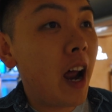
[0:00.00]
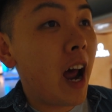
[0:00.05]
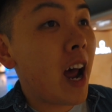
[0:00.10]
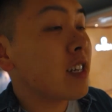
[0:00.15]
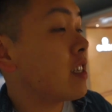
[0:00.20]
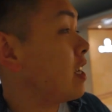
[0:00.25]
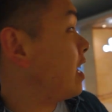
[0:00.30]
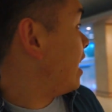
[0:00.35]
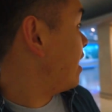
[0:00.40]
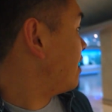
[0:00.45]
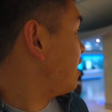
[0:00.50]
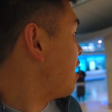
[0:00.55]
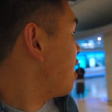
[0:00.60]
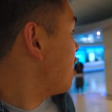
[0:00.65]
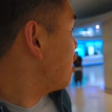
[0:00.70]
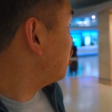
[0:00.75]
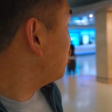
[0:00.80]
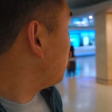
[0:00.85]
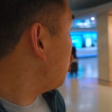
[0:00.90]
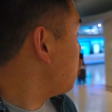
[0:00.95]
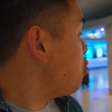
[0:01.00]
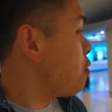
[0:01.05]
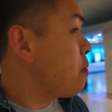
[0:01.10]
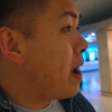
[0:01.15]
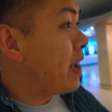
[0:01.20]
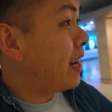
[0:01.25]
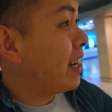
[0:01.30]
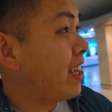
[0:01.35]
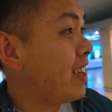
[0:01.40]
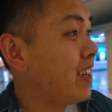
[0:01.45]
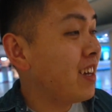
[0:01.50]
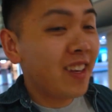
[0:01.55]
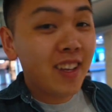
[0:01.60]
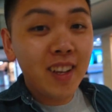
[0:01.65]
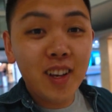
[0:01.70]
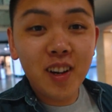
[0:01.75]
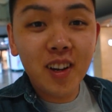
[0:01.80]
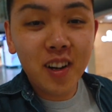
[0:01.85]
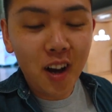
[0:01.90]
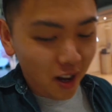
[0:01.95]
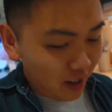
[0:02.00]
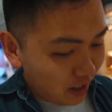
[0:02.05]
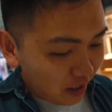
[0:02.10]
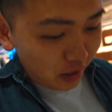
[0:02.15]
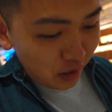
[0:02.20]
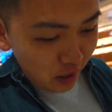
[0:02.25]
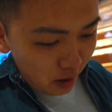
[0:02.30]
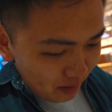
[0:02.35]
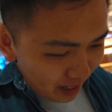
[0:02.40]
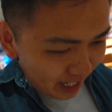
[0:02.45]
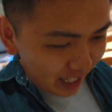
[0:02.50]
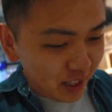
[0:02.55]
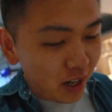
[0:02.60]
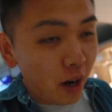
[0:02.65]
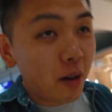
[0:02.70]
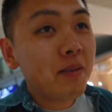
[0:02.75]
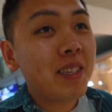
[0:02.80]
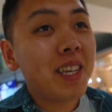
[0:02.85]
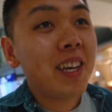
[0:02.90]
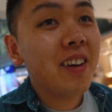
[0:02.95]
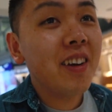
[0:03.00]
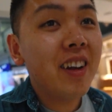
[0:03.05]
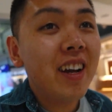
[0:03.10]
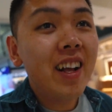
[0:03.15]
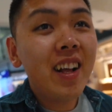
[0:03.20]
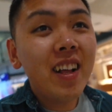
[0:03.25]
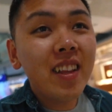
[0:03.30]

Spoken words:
There actually is so many shops here.